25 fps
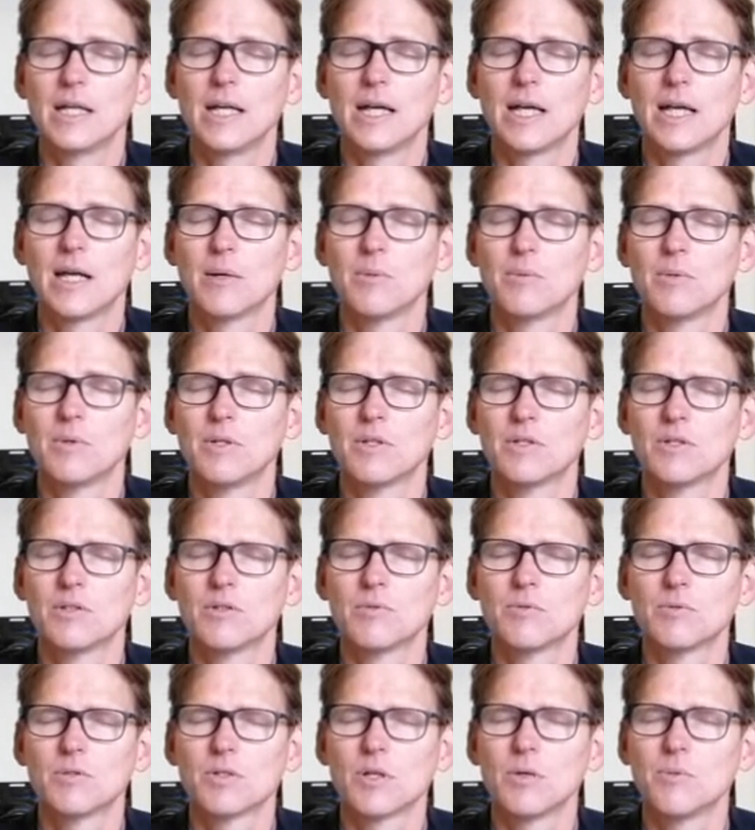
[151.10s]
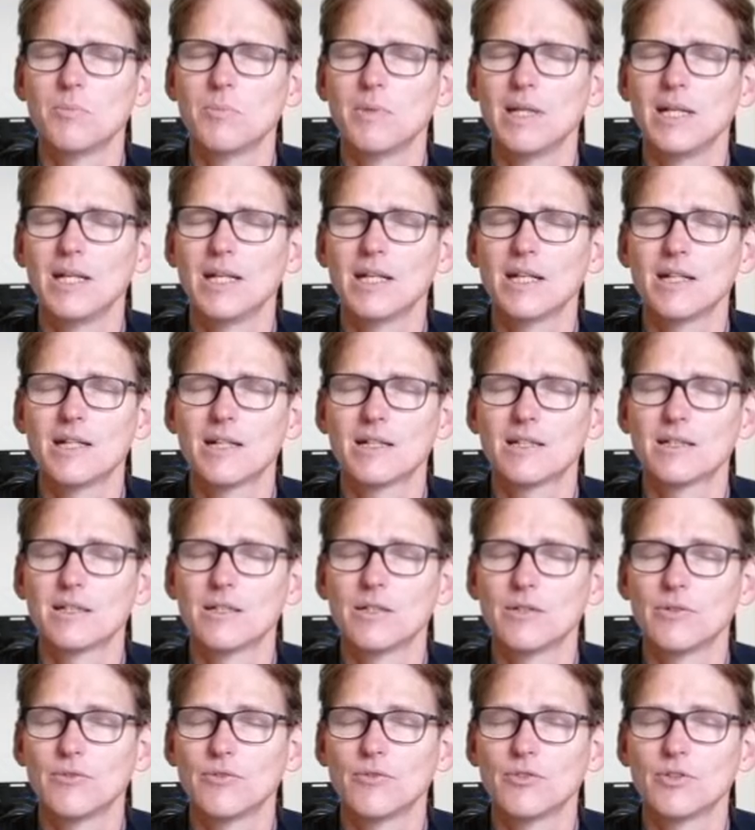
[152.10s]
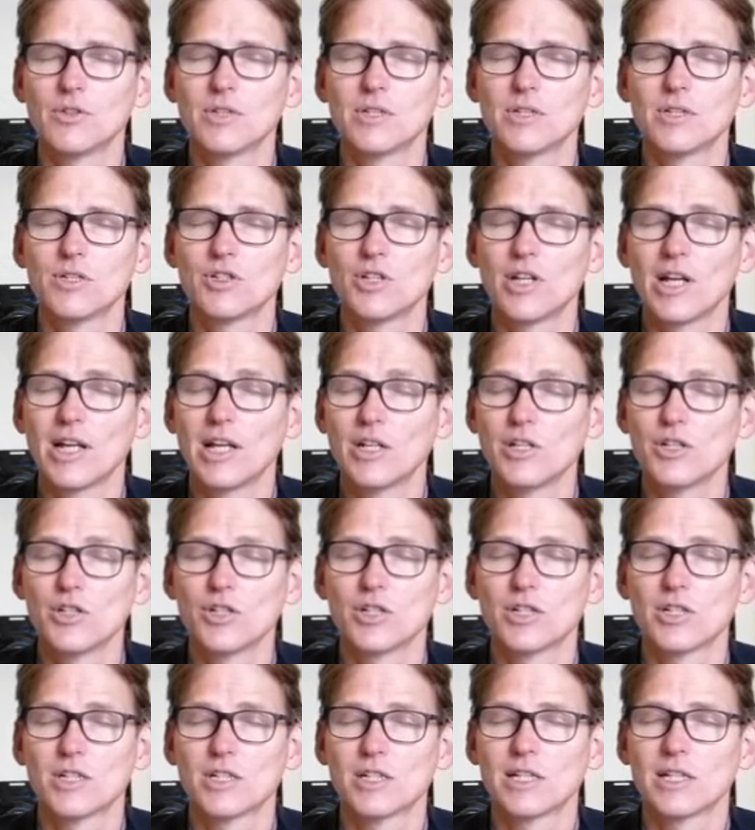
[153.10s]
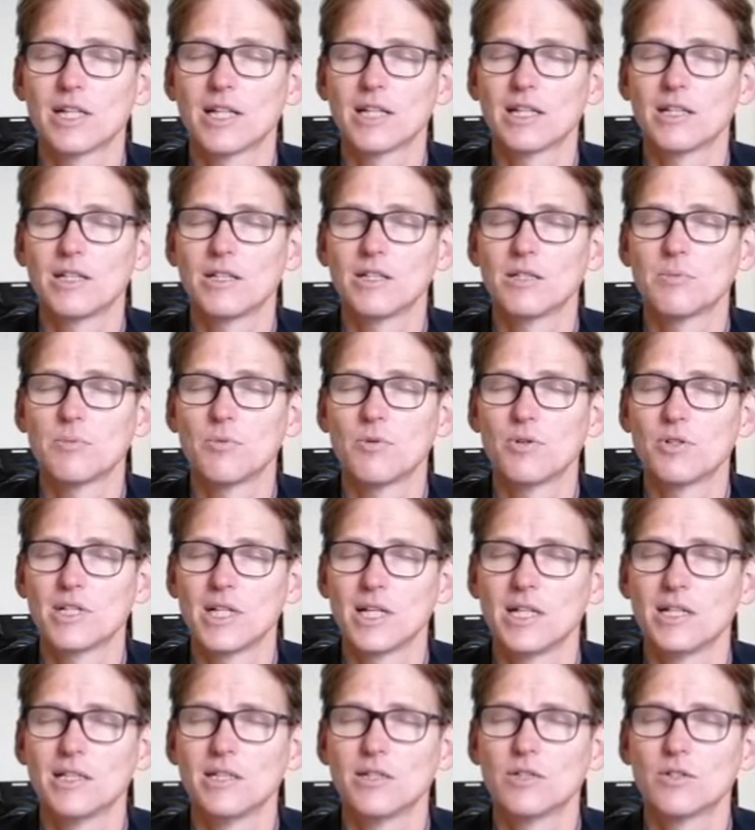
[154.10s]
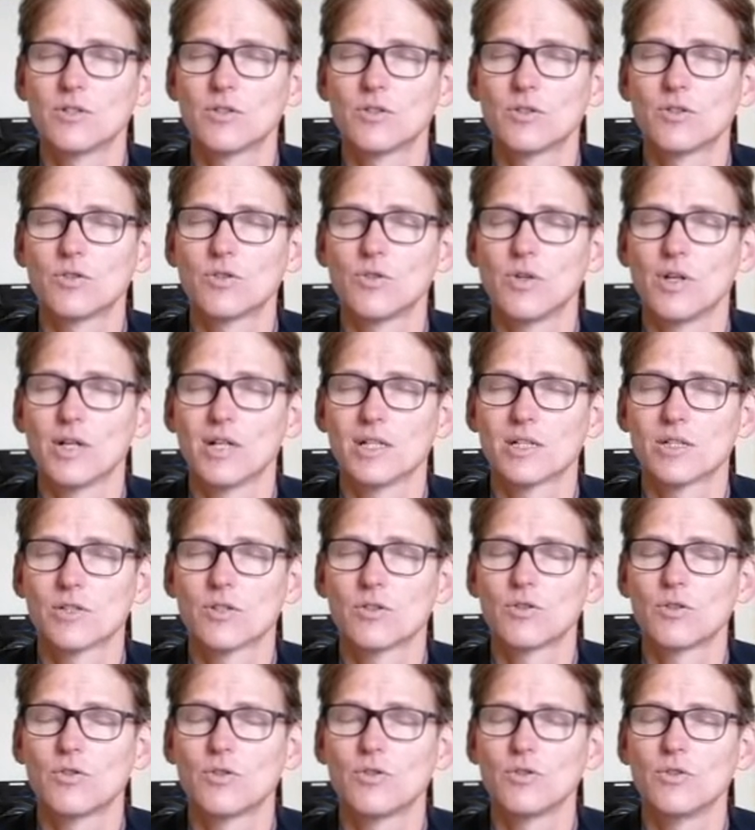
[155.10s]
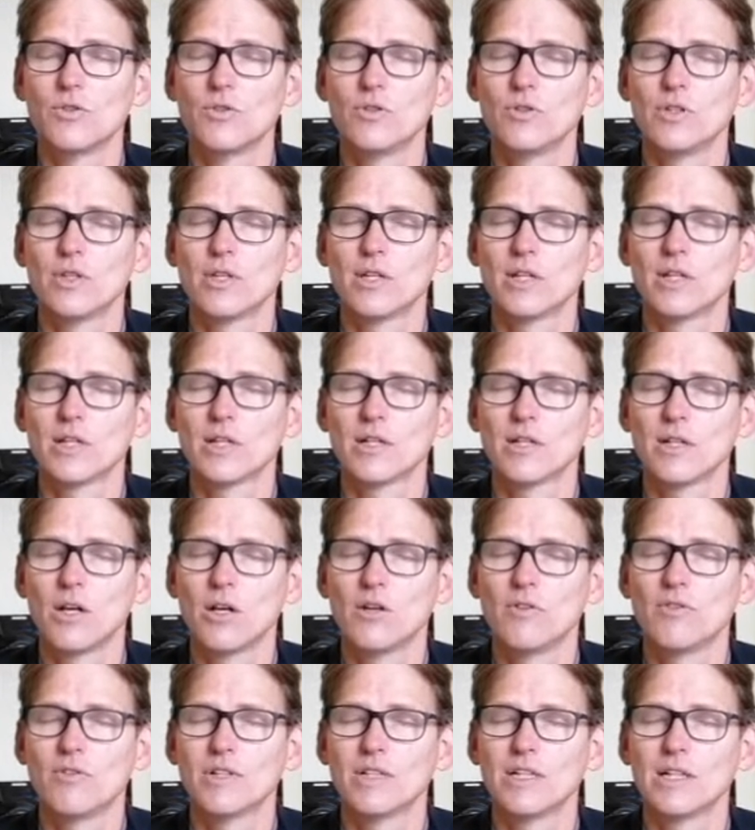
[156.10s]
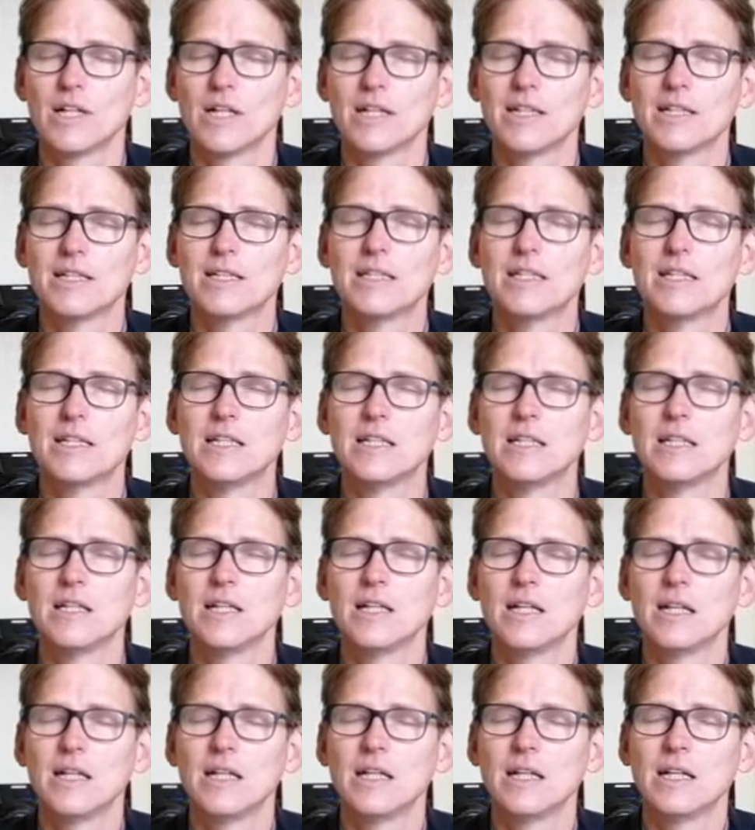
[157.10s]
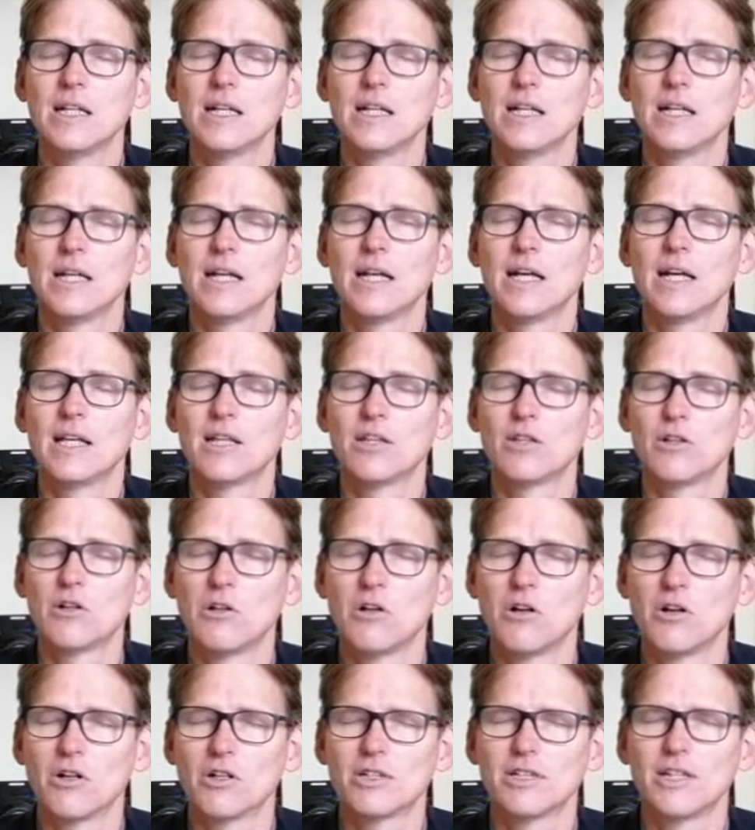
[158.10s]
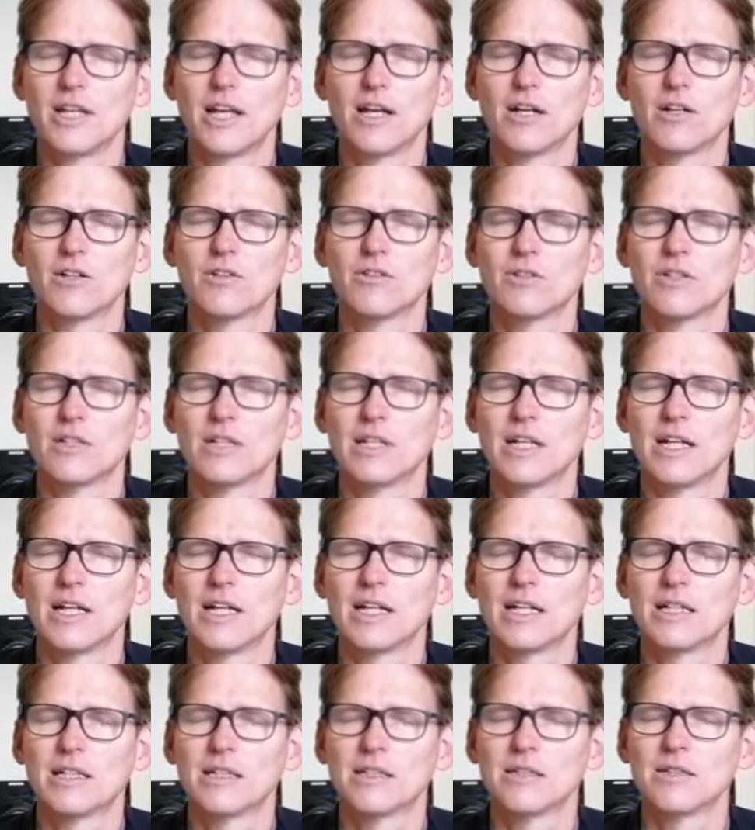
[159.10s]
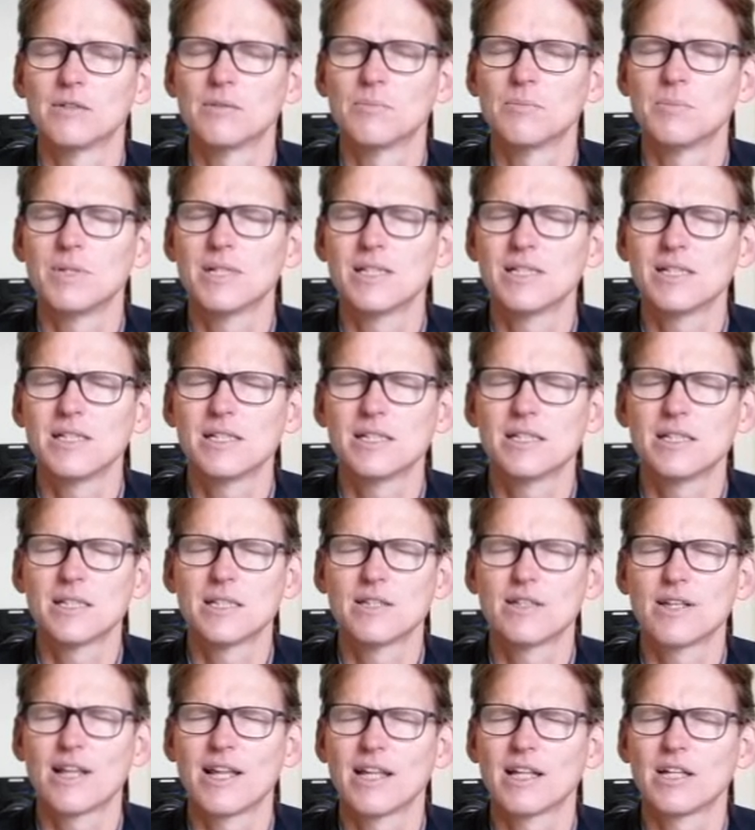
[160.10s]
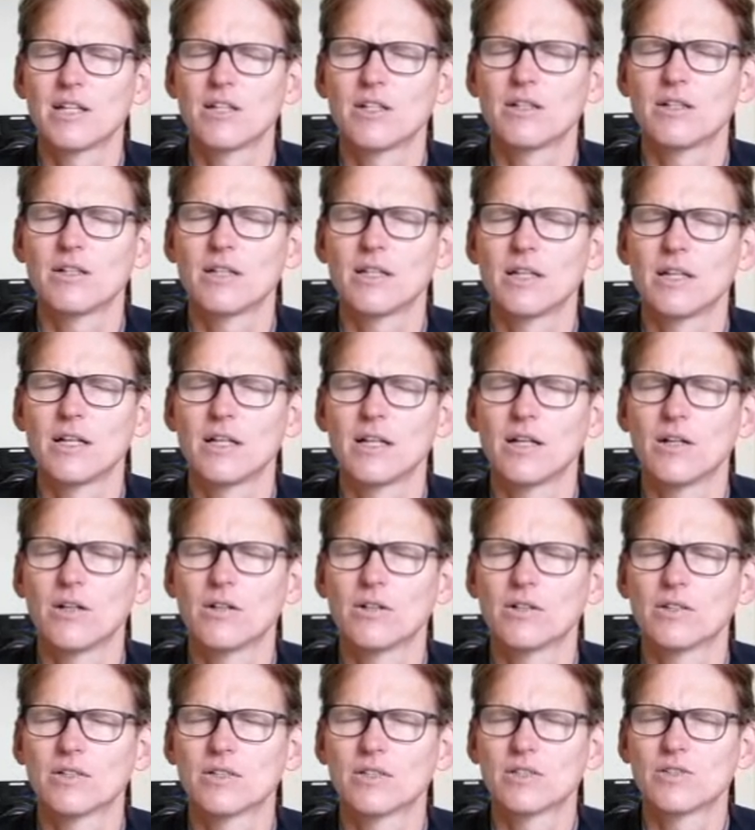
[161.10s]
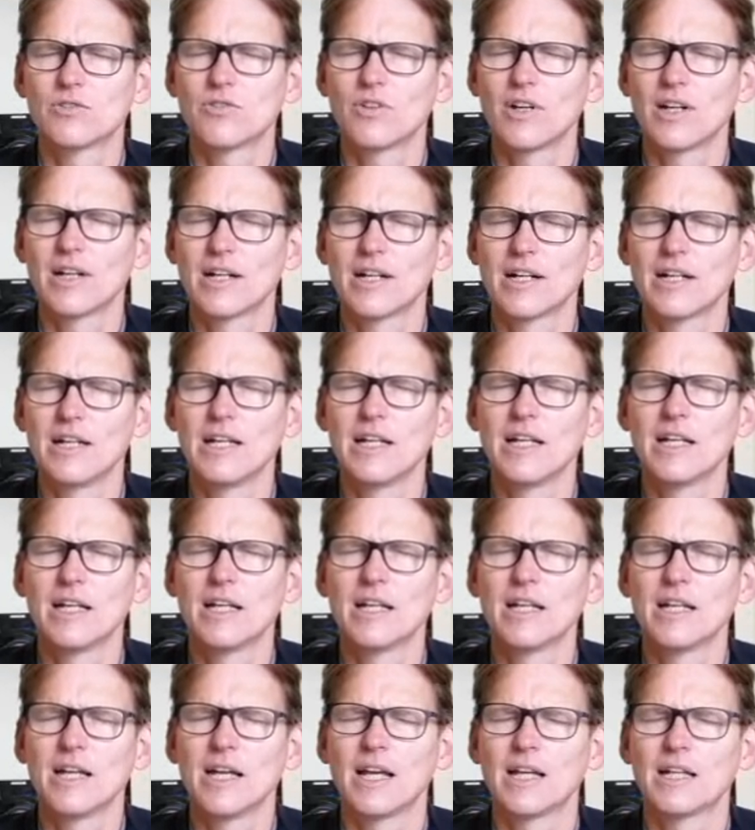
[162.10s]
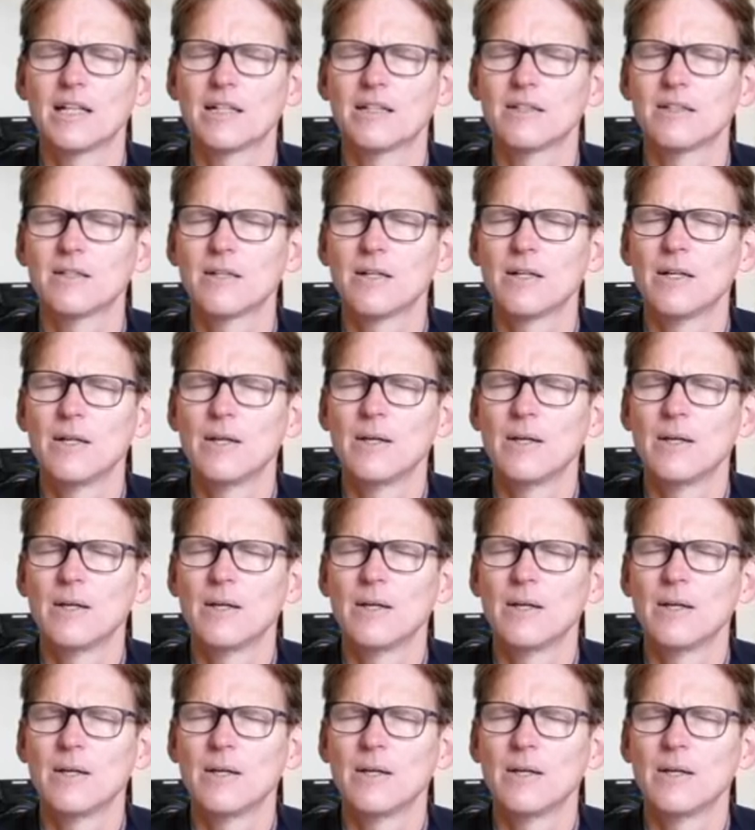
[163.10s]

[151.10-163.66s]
um, in so many different challenges that is presented to us through the COVID 19 and the lockdown and businesses that uh, are struggling and